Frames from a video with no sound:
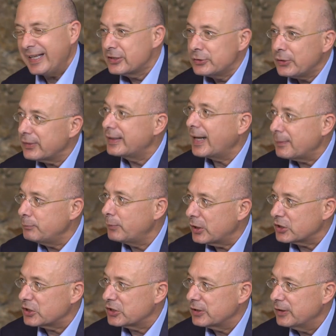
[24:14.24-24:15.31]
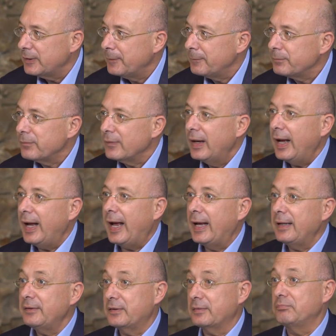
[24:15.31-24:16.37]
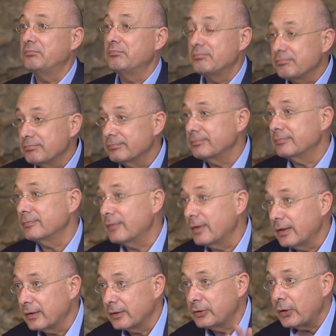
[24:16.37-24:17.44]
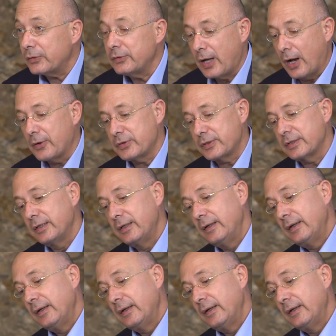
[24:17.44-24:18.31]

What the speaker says: It's not that much. And God knows,